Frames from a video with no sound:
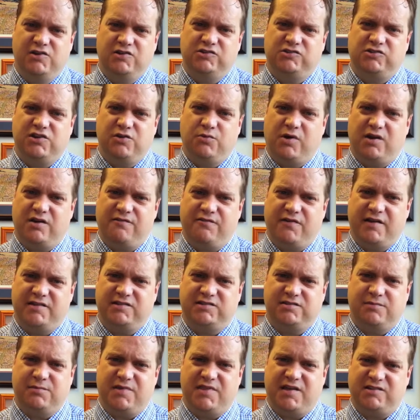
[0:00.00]
So you want to find
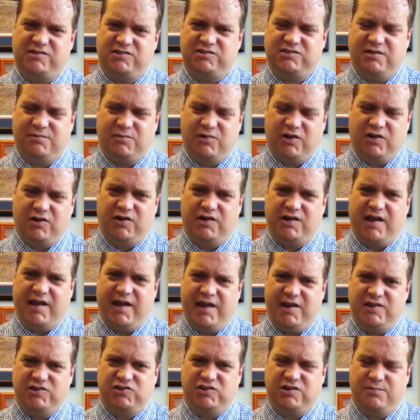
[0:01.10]
someone that's similar in
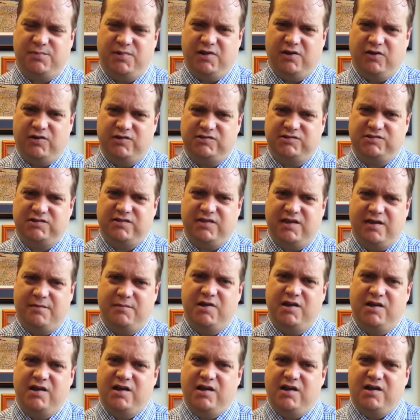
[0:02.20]
age and appearance to them.